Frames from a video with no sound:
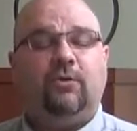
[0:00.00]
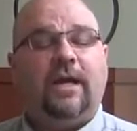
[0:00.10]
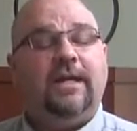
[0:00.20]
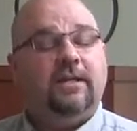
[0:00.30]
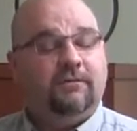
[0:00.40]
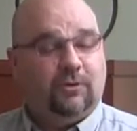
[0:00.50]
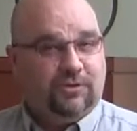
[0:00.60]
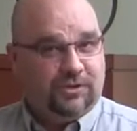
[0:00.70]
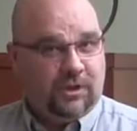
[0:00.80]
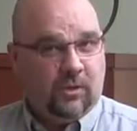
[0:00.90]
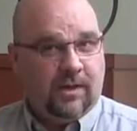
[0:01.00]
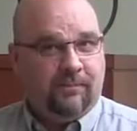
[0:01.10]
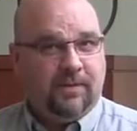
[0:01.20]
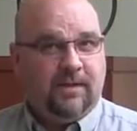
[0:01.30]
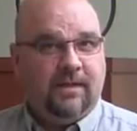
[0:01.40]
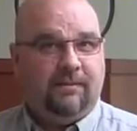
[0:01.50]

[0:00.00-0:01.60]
variety of owners show up